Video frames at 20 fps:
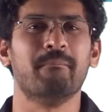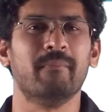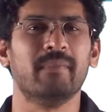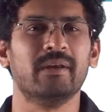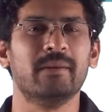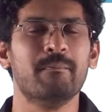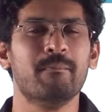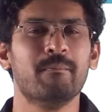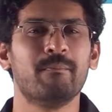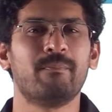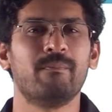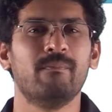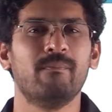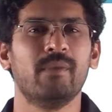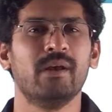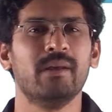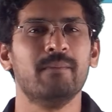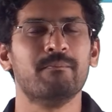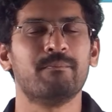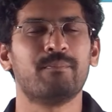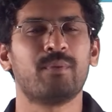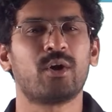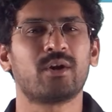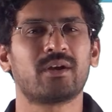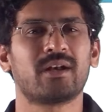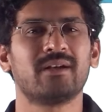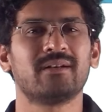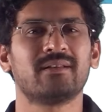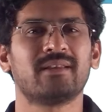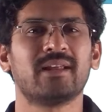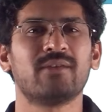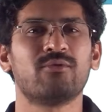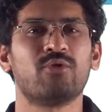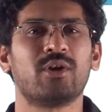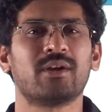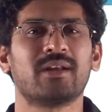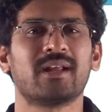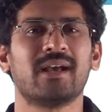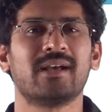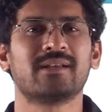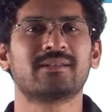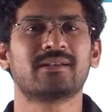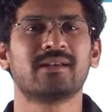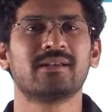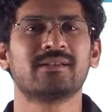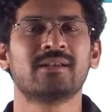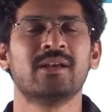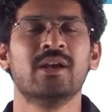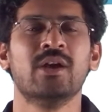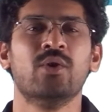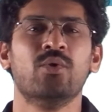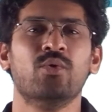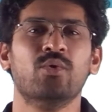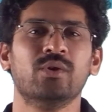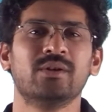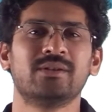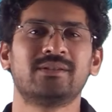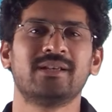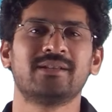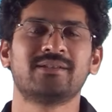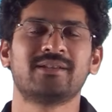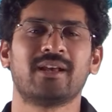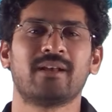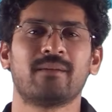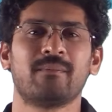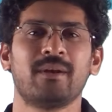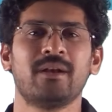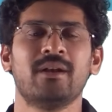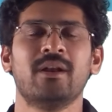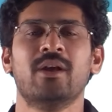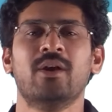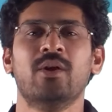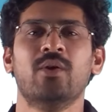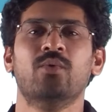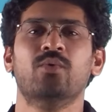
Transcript: Important thing what you ask is, who is the chairman,